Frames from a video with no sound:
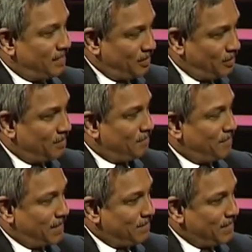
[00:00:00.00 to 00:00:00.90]
your
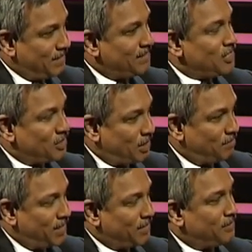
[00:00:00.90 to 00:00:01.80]
payment is
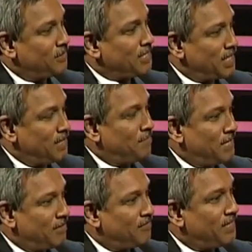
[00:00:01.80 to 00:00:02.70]
subject to
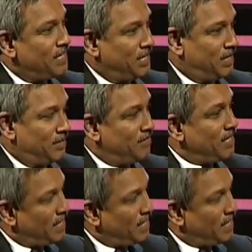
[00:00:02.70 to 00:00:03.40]
EPF and ETF.